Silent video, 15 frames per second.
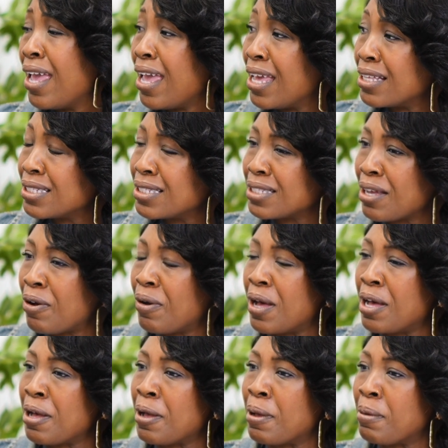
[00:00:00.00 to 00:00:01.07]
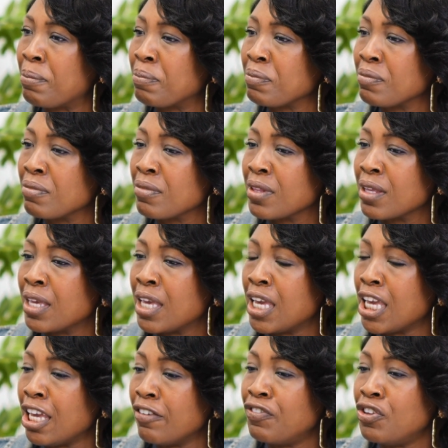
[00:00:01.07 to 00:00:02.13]
And so
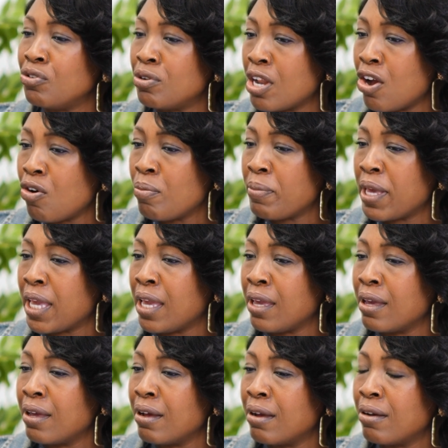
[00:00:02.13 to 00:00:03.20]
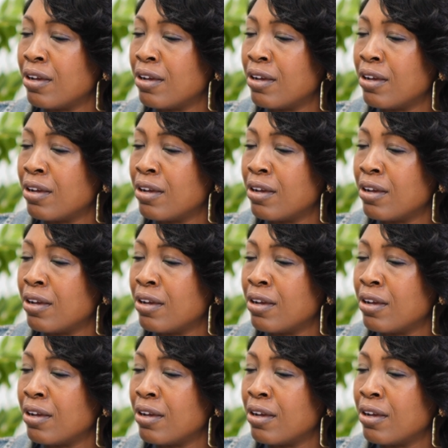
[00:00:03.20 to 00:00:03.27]
if you know me,